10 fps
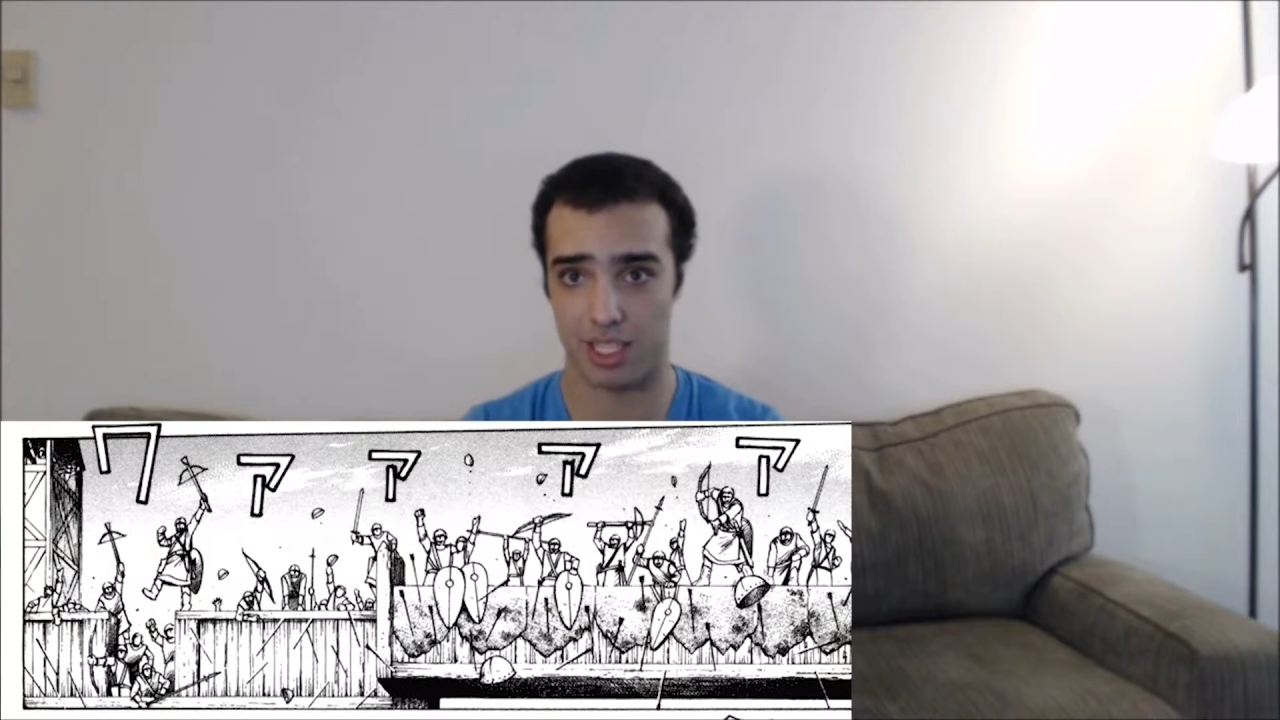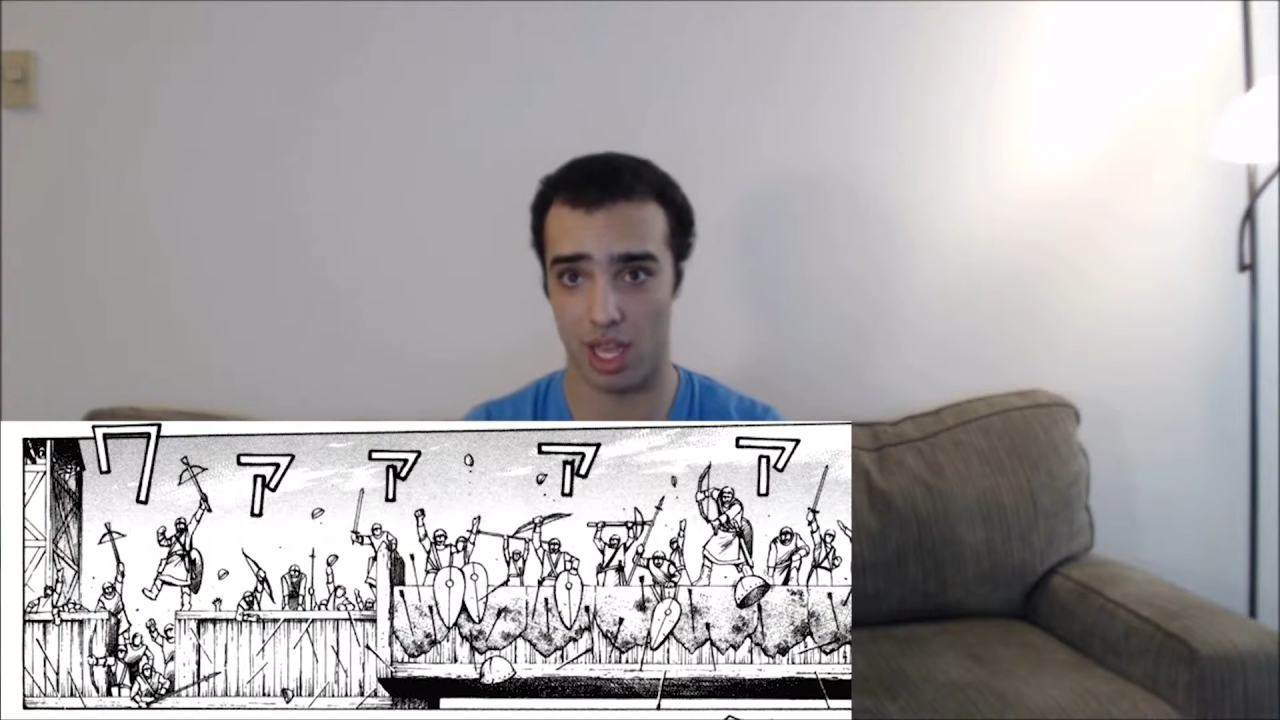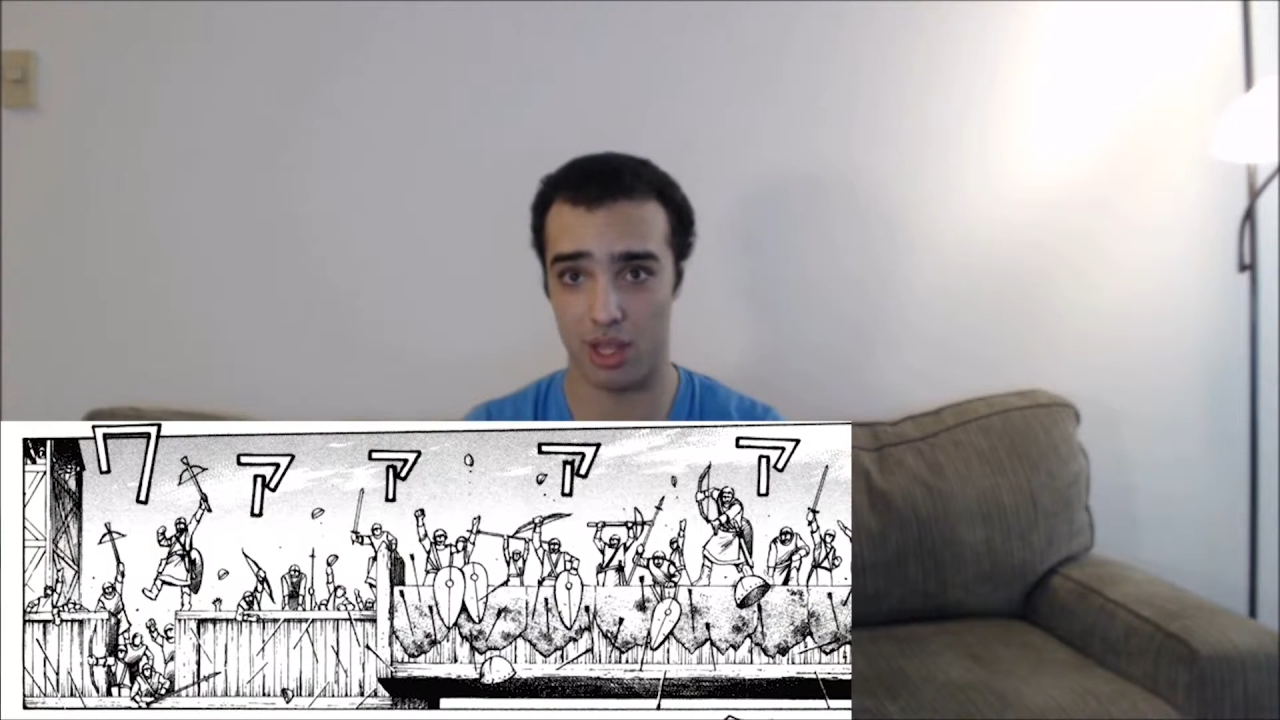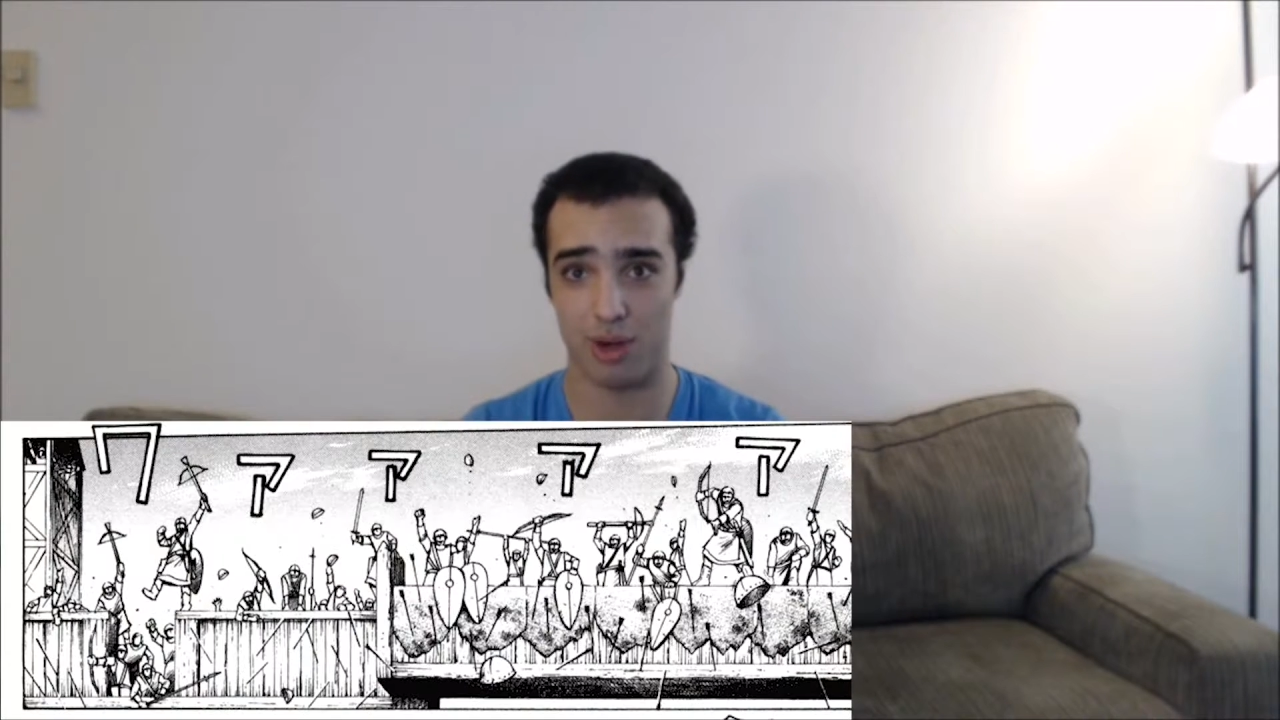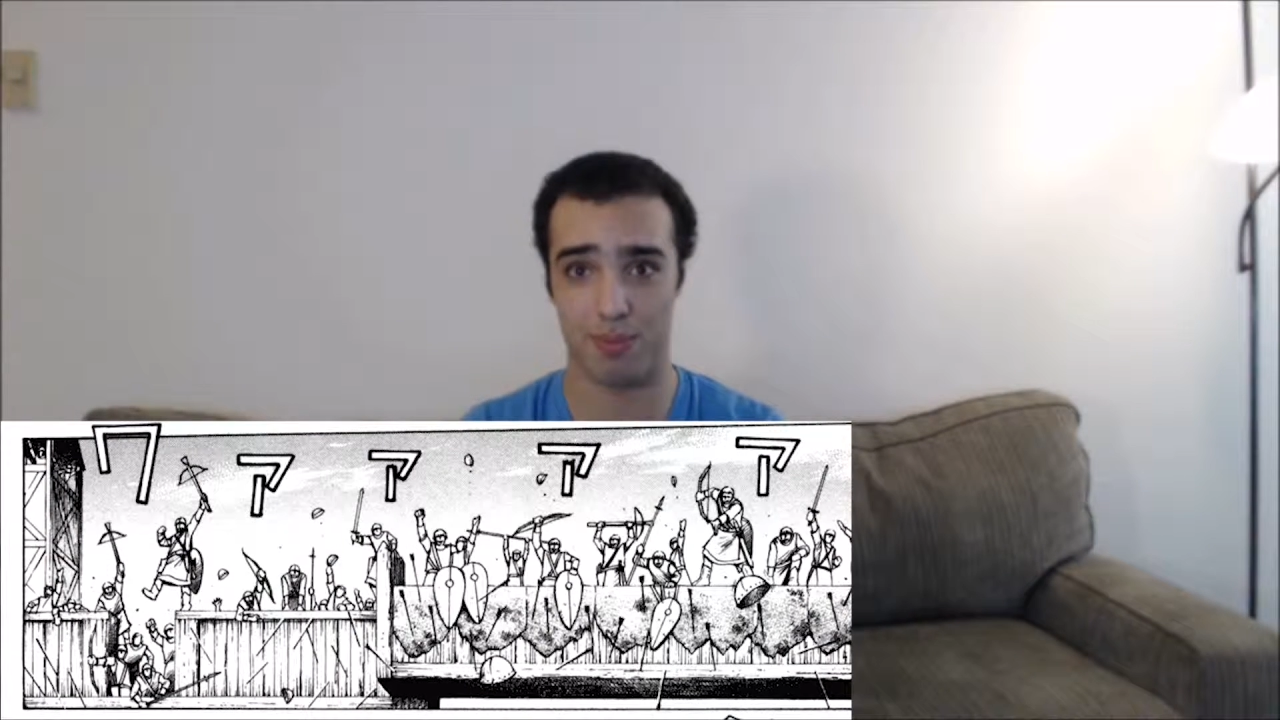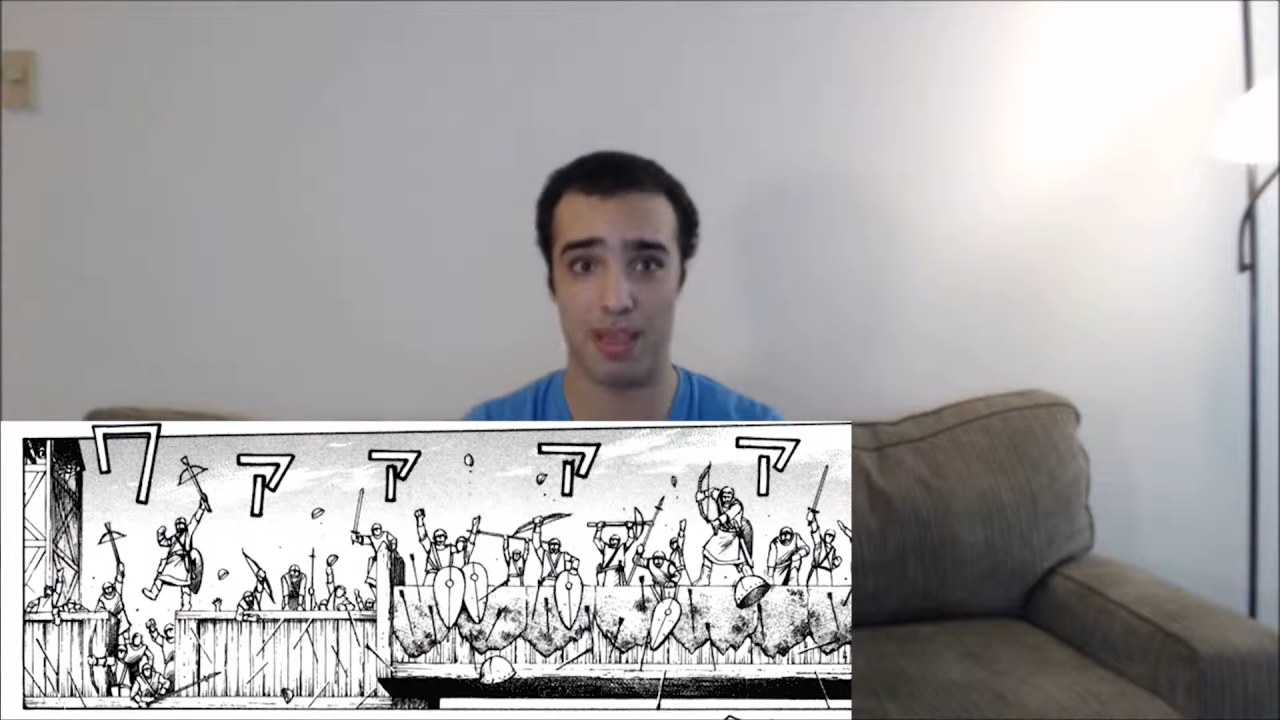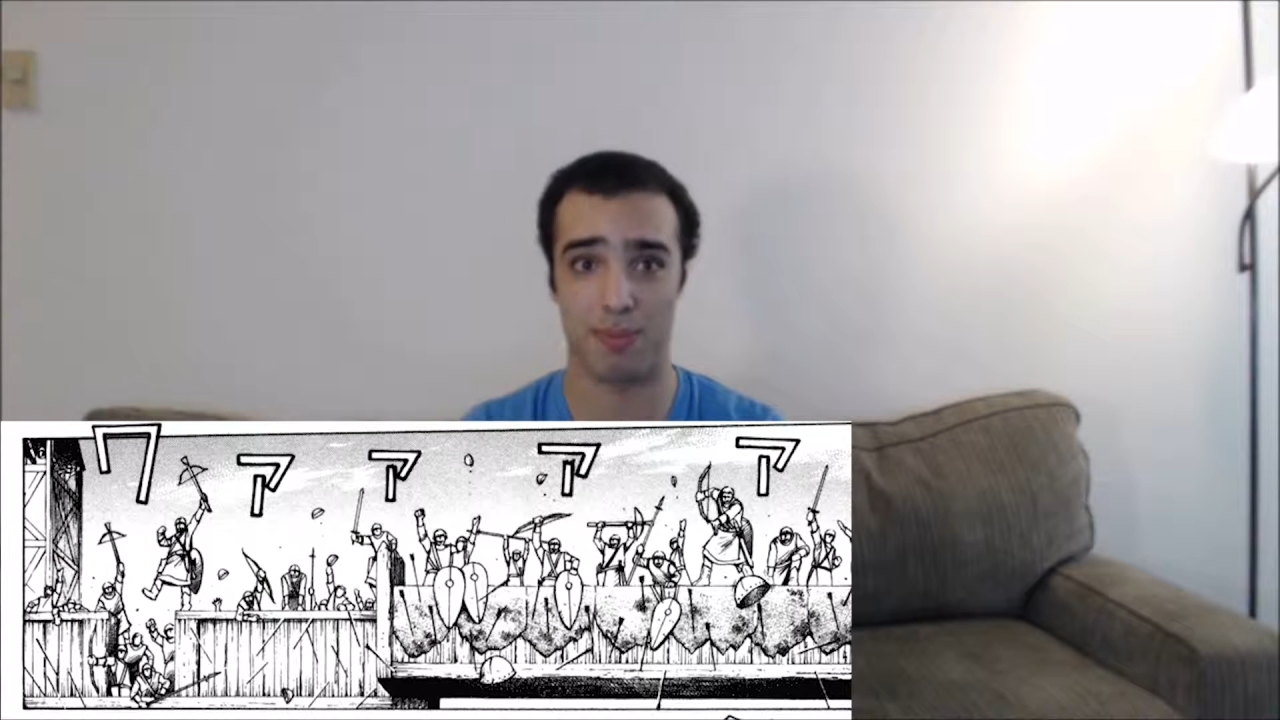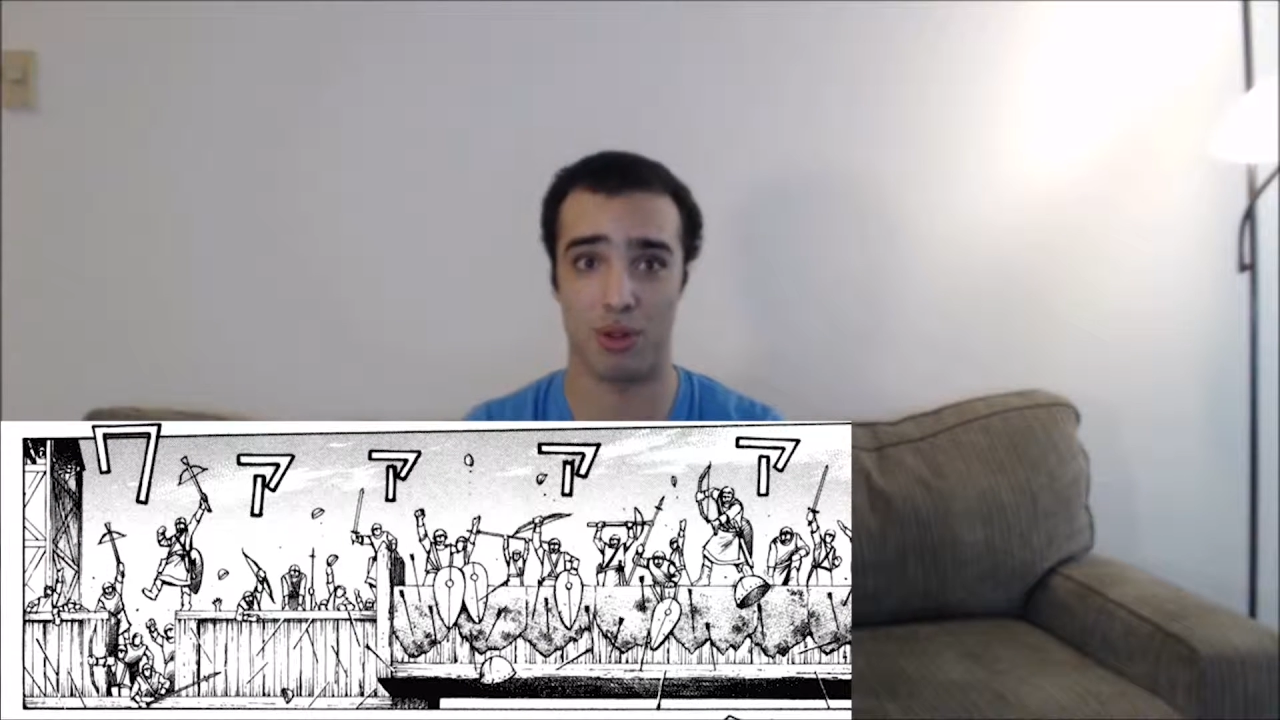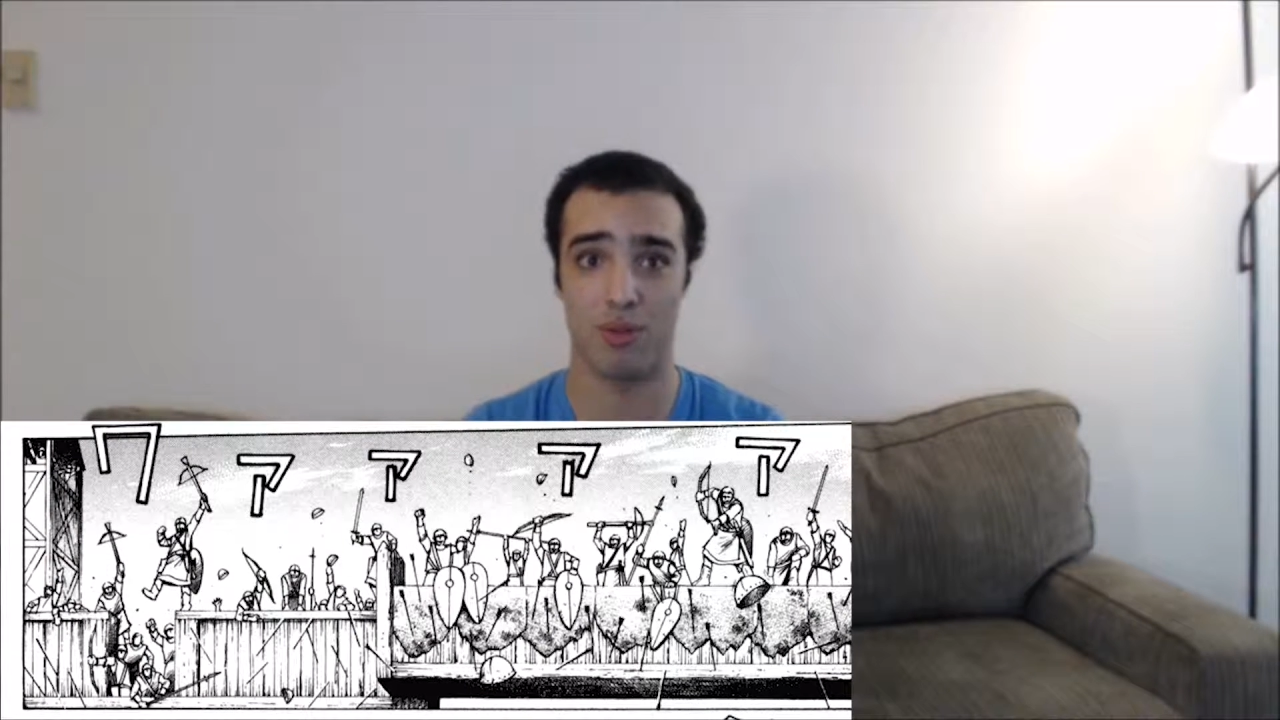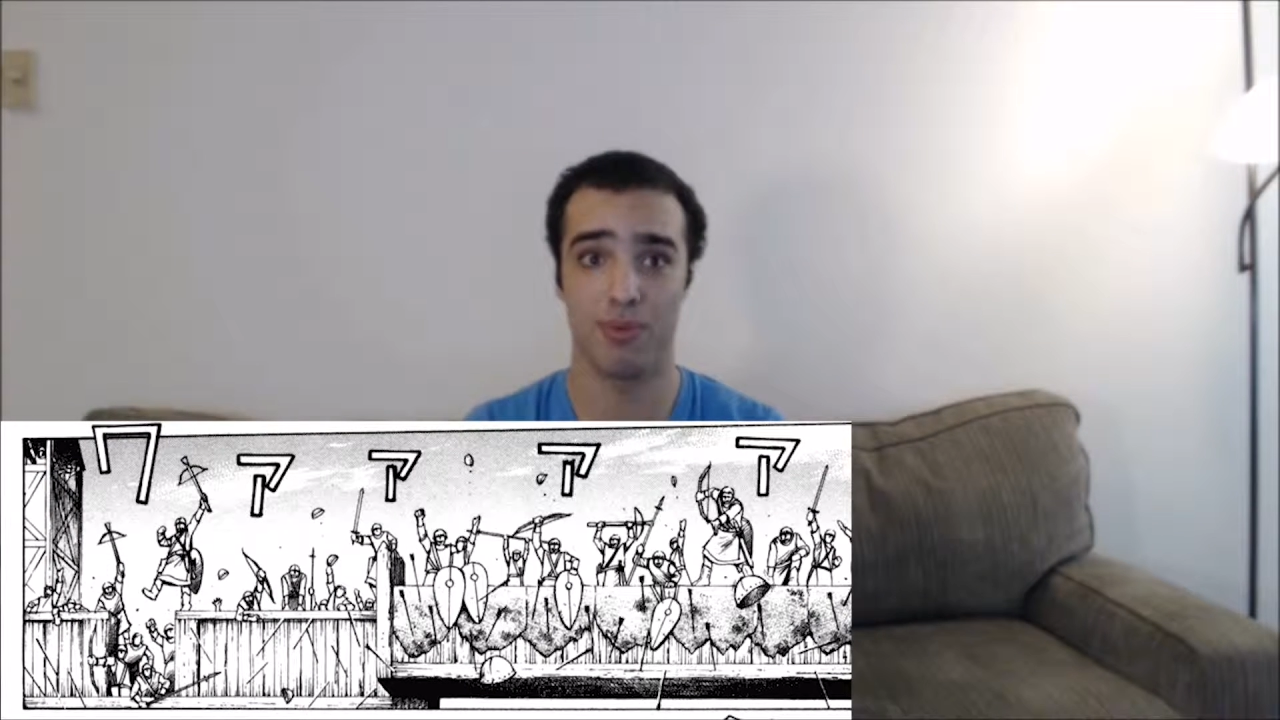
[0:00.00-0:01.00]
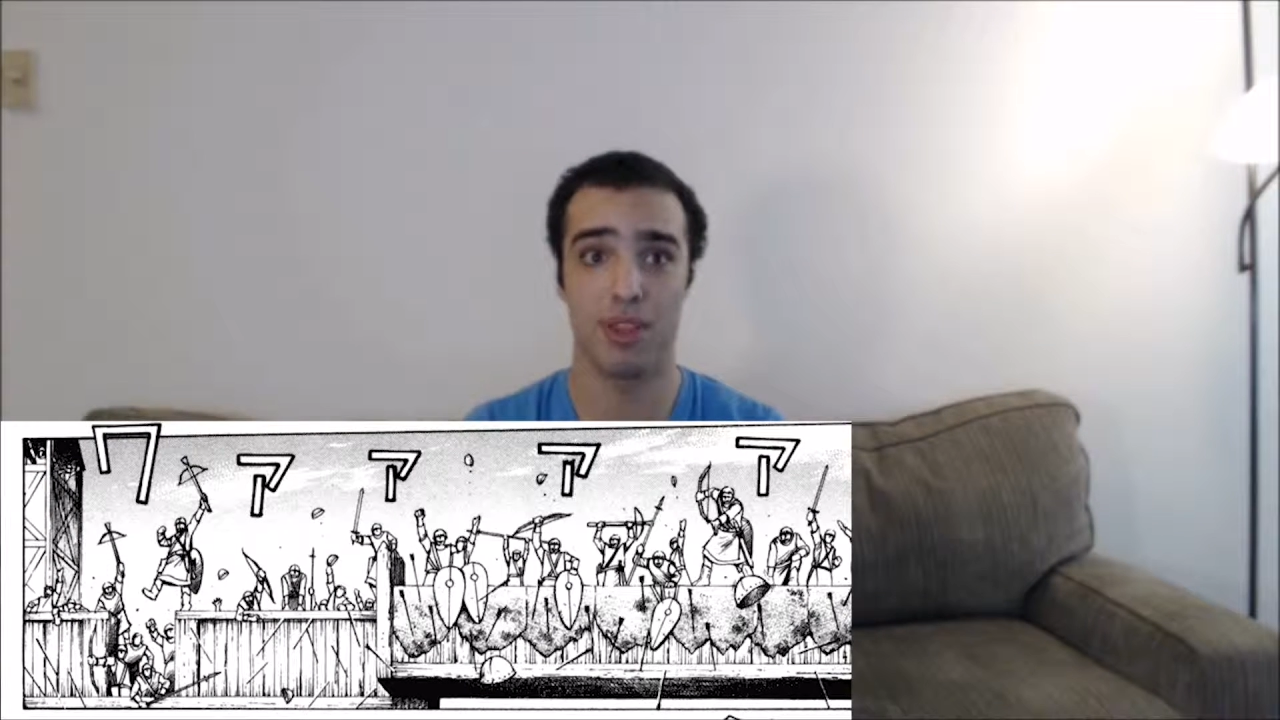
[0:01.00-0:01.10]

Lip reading: it's other people.